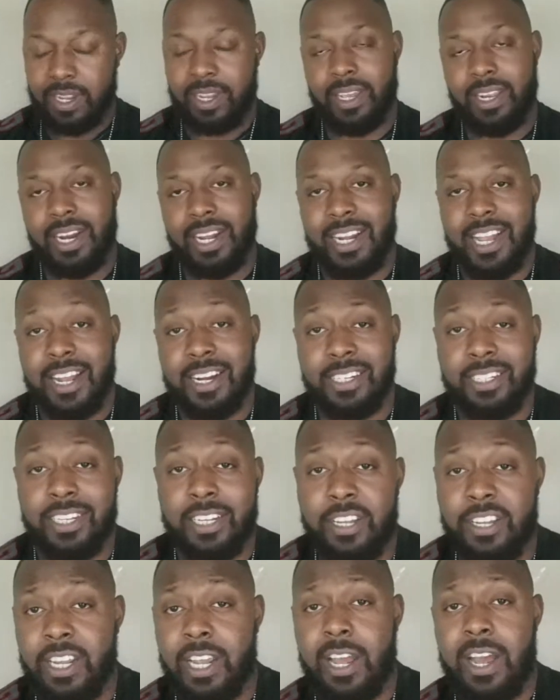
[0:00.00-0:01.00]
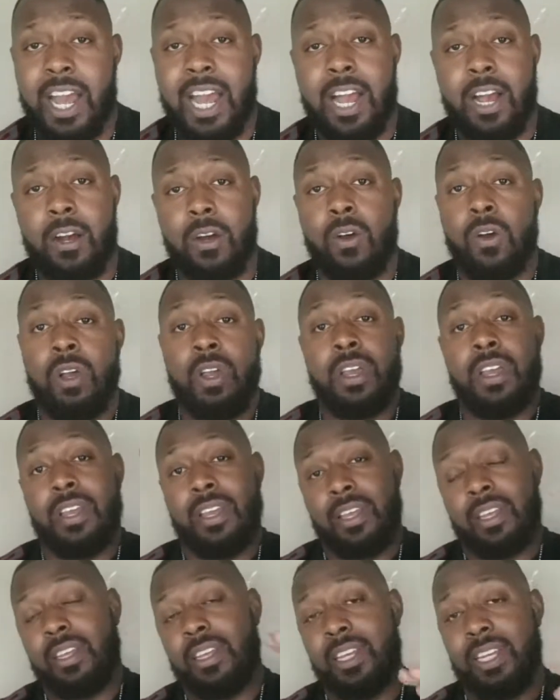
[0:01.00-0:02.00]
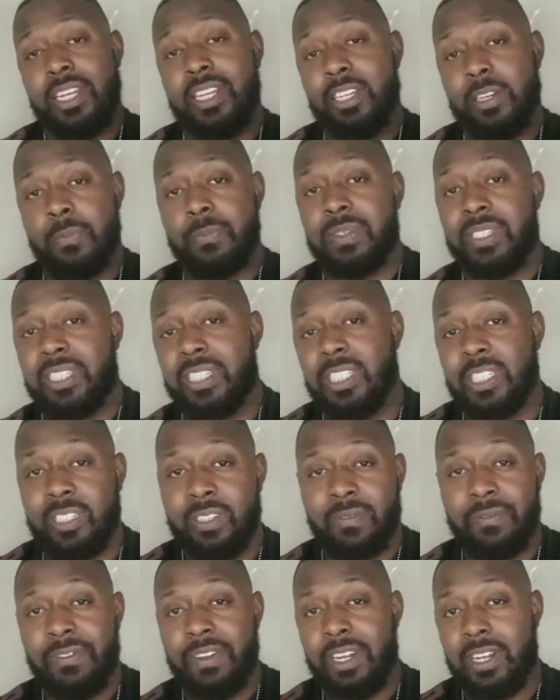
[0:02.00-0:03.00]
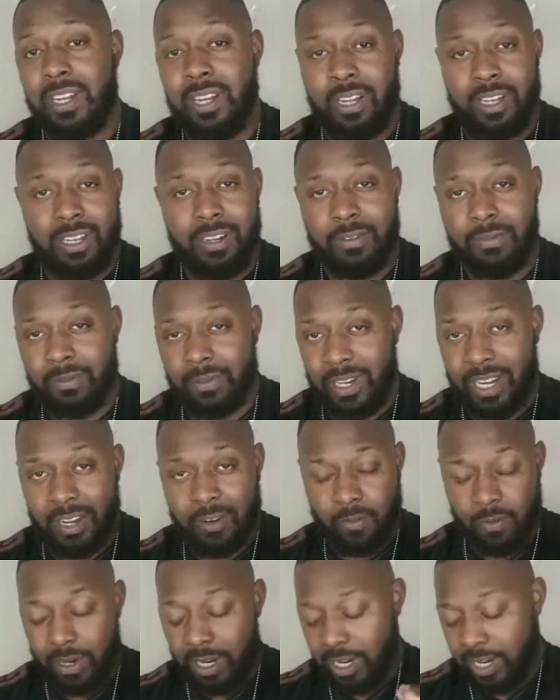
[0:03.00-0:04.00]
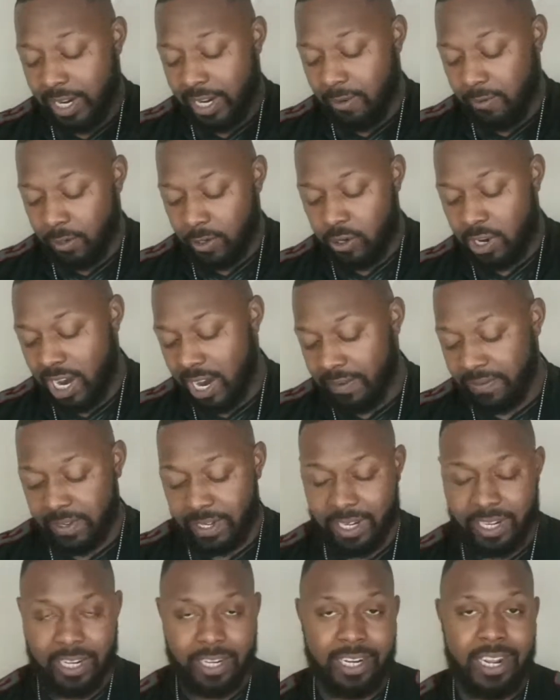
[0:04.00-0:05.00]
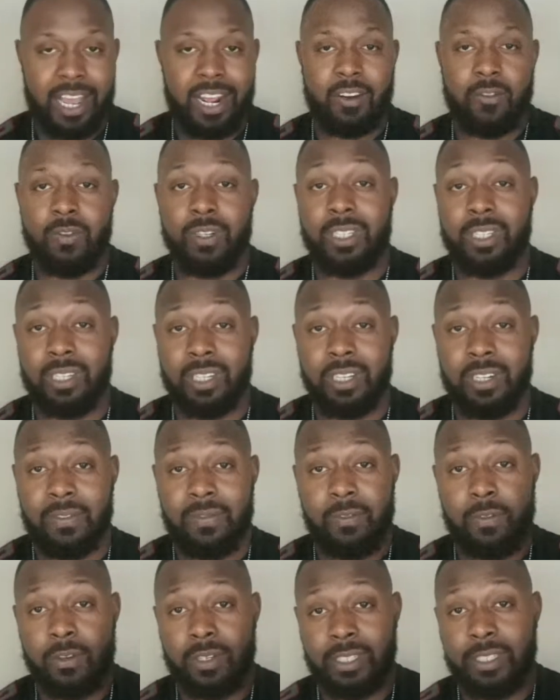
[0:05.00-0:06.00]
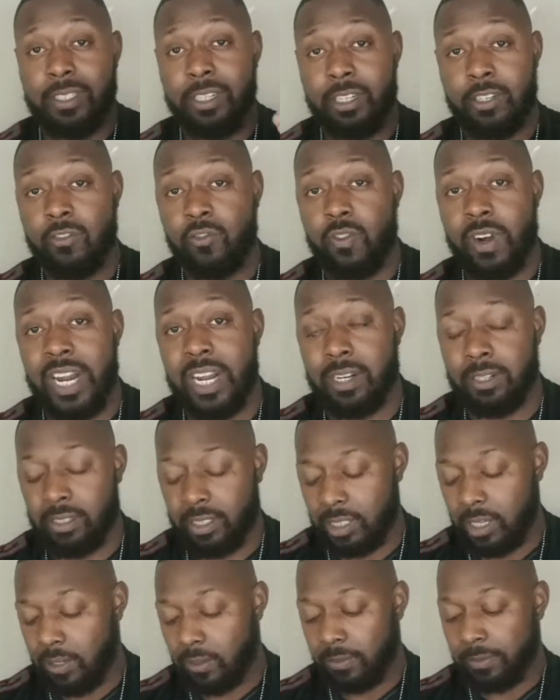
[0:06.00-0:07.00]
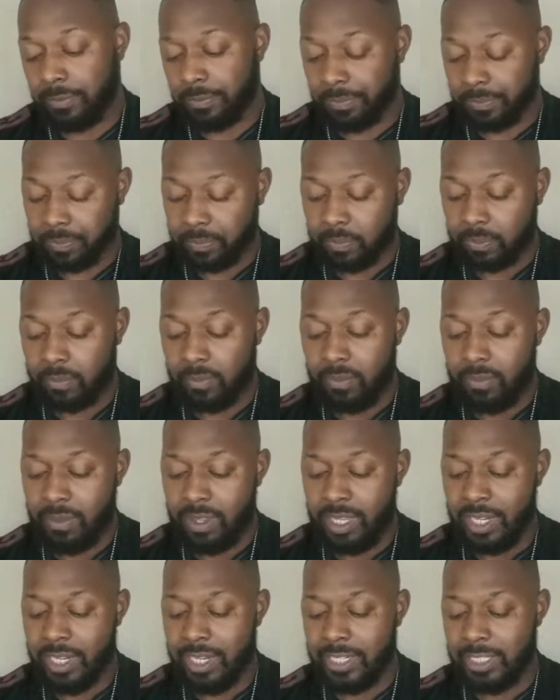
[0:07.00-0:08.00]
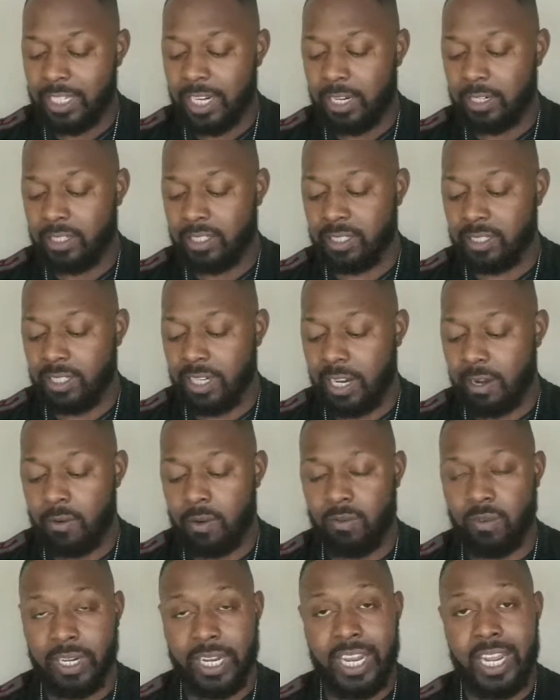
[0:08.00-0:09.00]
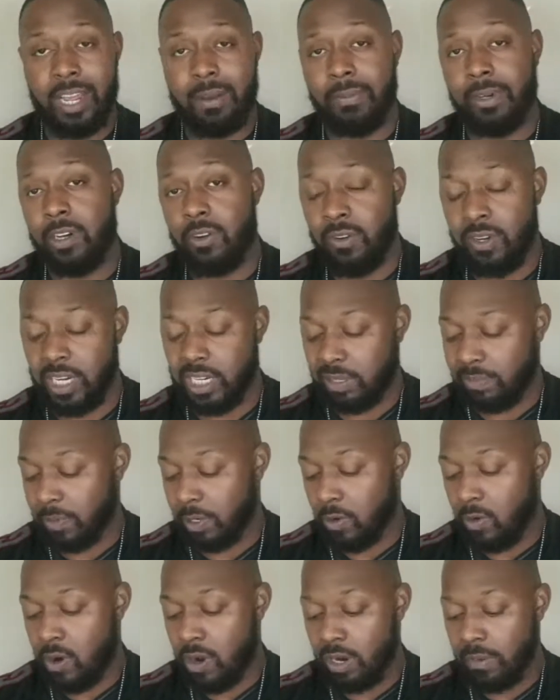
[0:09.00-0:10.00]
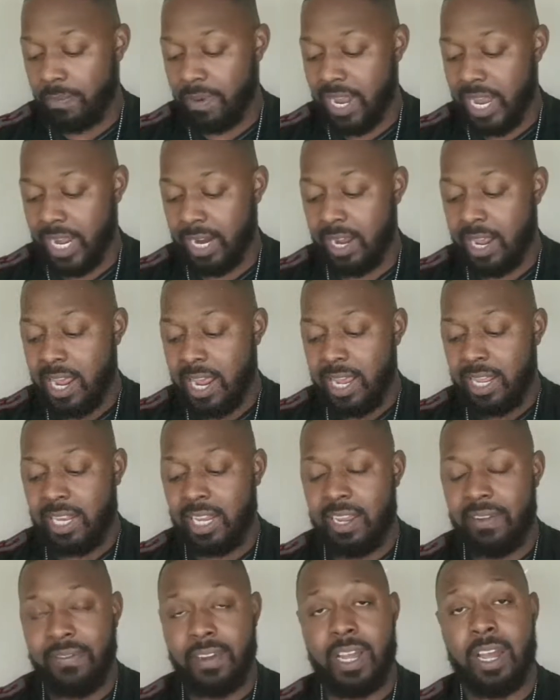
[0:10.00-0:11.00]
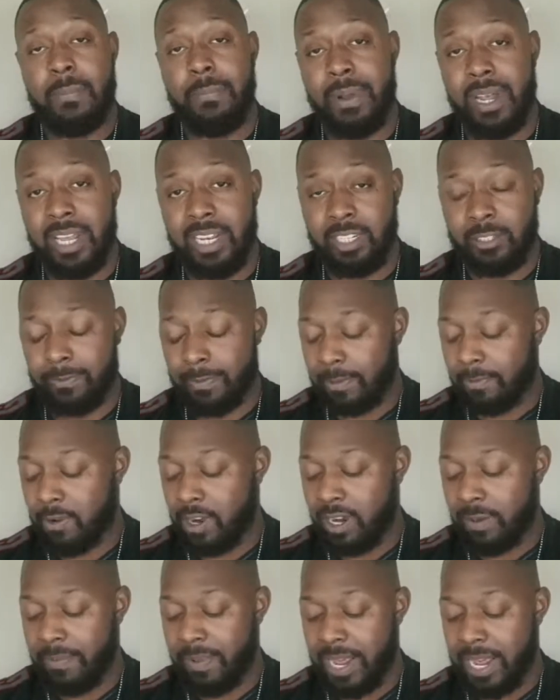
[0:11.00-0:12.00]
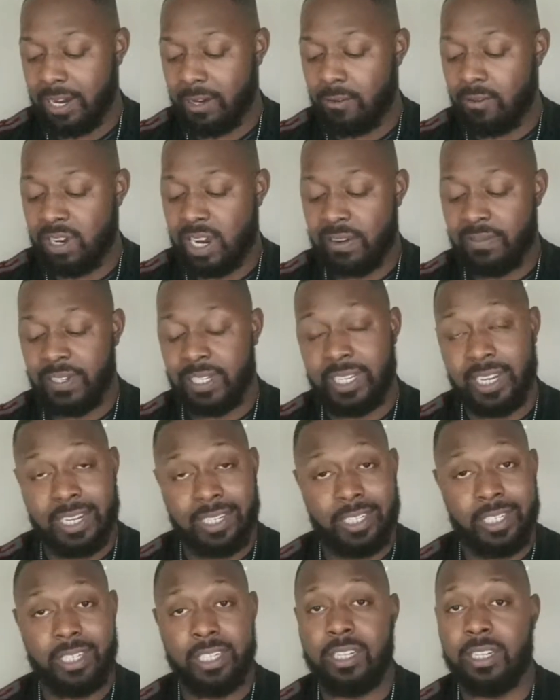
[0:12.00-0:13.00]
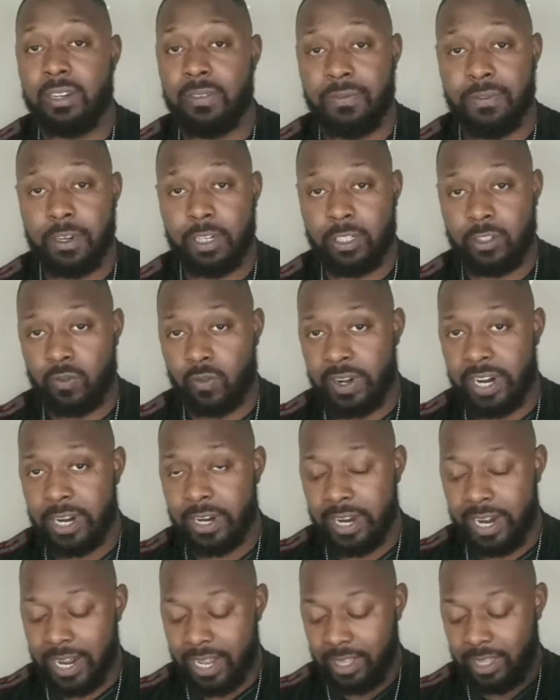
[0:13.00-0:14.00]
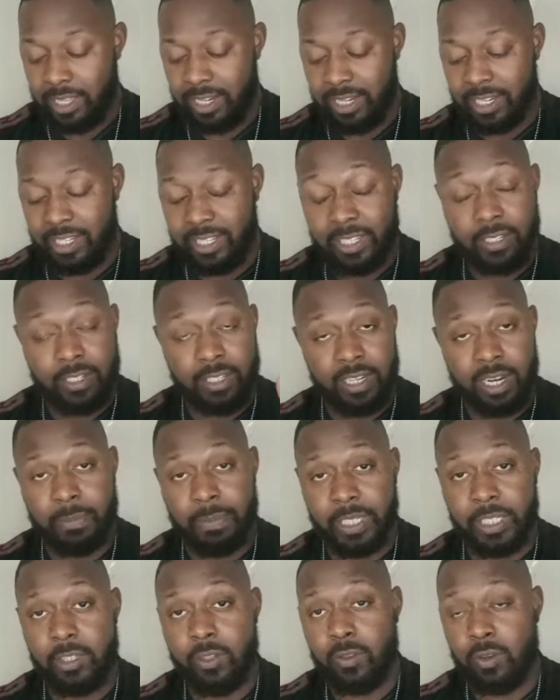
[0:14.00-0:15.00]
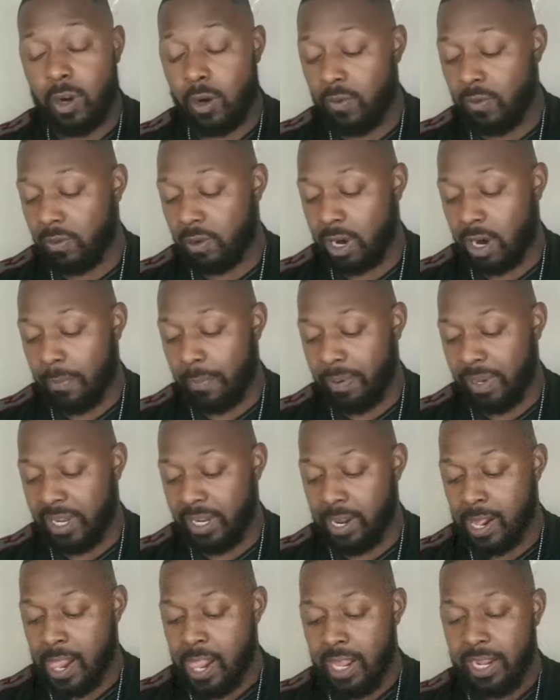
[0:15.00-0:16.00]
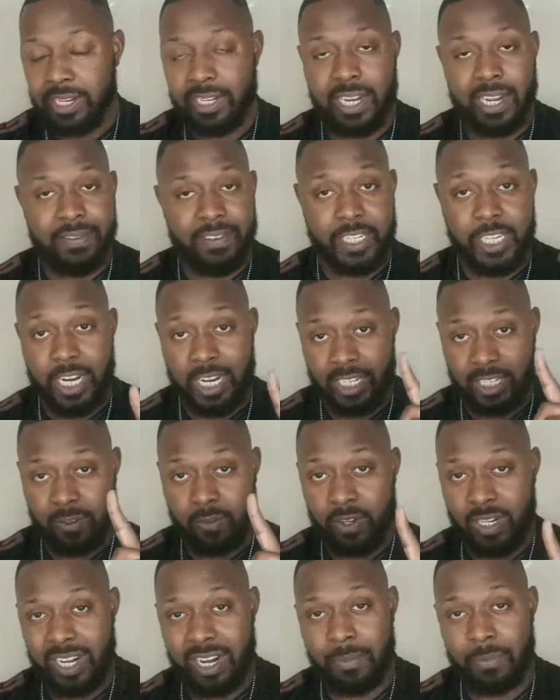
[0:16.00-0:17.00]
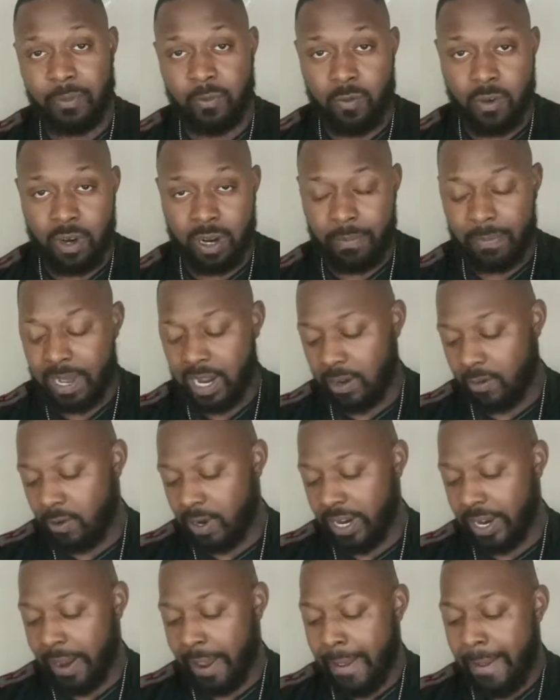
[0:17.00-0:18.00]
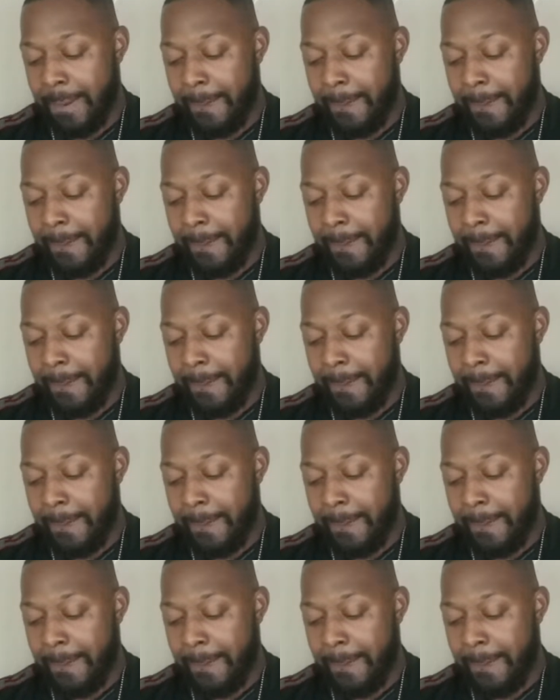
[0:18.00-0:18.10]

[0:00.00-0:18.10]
And I kind of tell y'all how each position fell and where they were drafted and kind of what to look for in certain rounds. So, as y'all can see, I went with Cam Newton as my quarterback, Le'Veon Bell as my running back, who obviously I took in the first round. I had the #2 overall pick, David Johnson with #1, by the way.